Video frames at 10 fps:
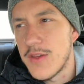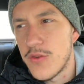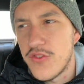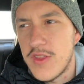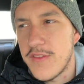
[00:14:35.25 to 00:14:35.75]
He
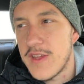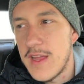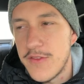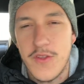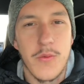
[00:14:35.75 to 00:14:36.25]
goes, this
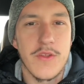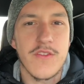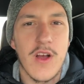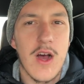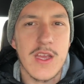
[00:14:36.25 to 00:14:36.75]
guy doesn't know what he's
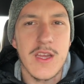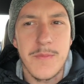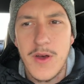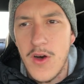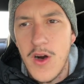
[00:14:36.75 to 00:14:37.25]
talking about.